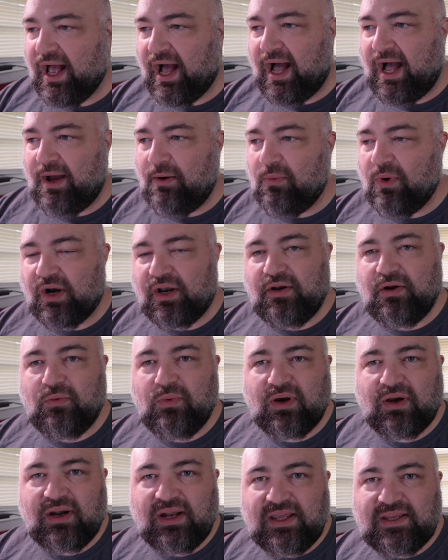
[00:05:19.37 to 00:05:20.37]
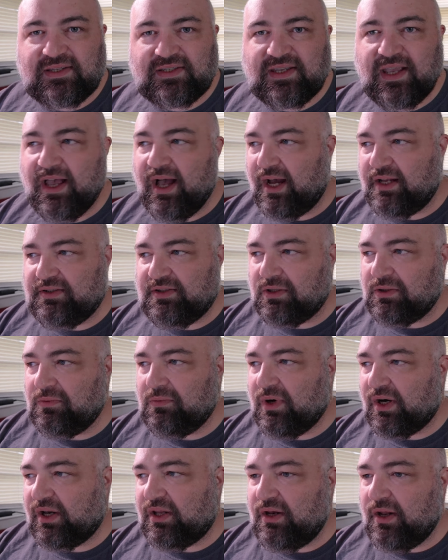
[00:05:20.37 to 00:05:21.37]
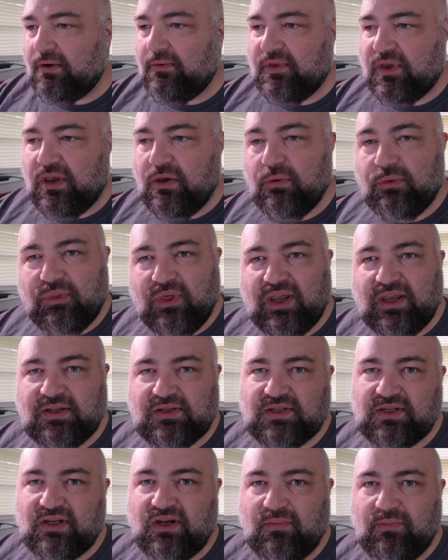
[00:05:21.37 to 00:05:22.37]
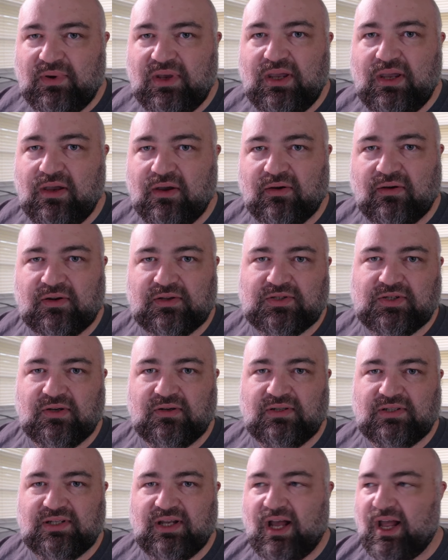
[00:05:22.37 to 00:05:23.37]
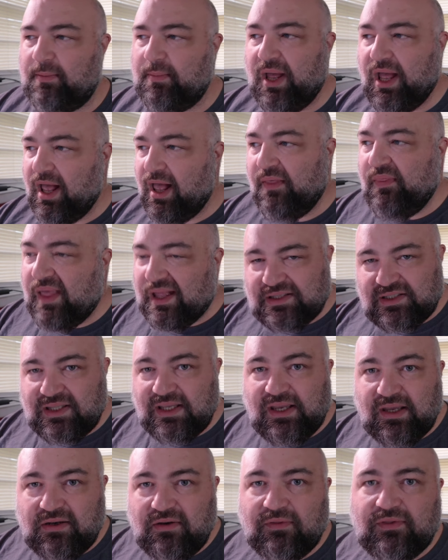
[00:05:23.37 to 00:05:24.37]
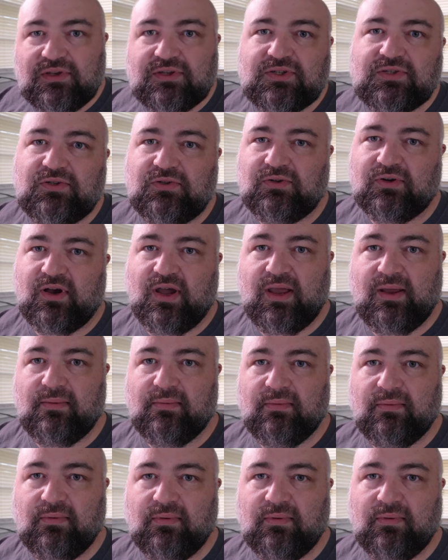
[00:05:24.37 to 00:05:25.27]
I want to know where it is. I don't want to know that you think it's going to be here at a certain time. And that's the end of the story.